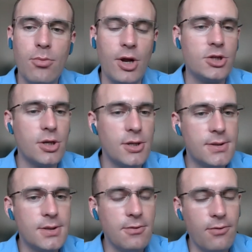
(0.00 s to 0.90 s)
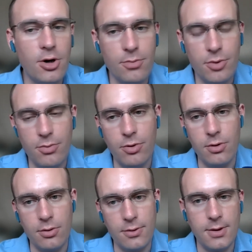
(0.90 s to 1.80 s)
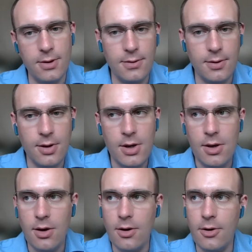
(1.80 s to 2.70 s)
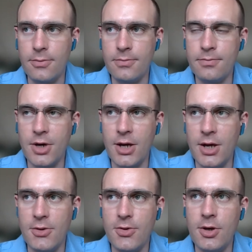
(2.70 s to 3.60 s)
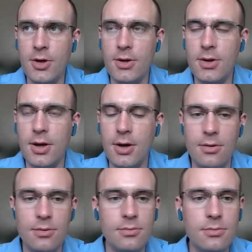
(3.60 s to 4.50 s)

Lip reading: but actually it's still very people orientated. And I think now